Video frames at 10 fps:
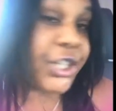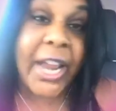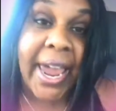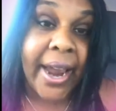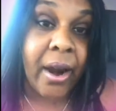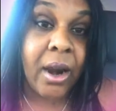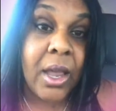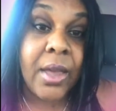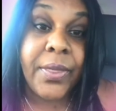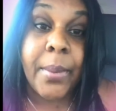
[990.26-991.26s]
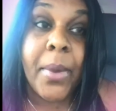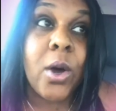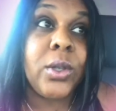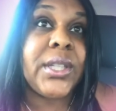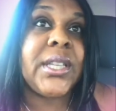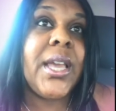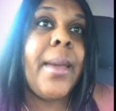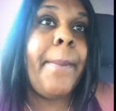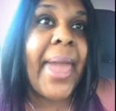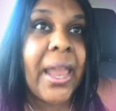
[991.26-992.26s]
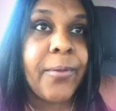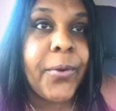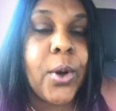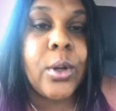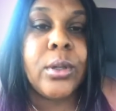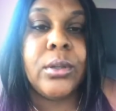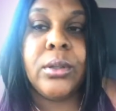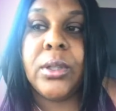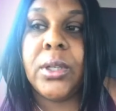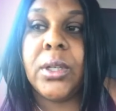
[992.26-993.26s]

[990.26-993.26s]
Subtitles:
share the most painful,